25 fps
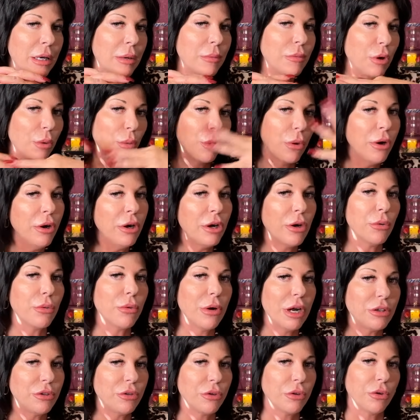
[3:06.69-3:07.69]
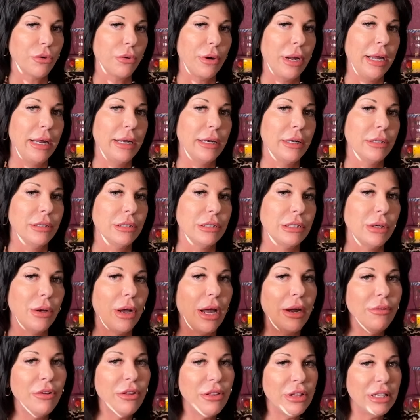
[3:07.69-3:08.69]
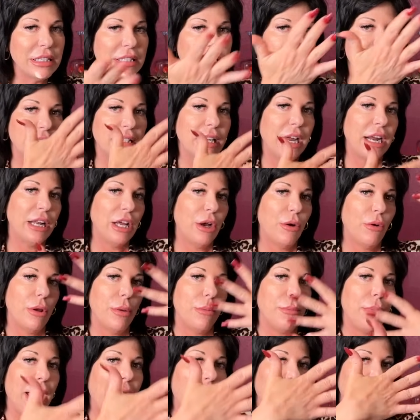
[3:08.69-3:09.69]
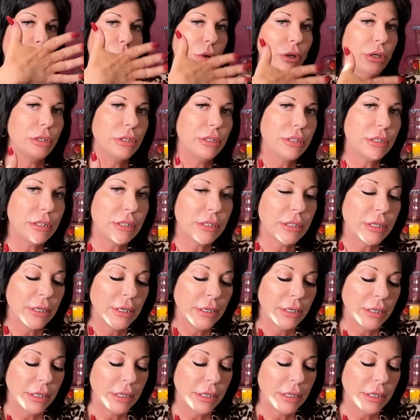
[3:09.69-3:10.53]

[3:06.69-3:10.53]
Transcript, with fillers: But we're in a retrograde. So everything is just kind of going backwards.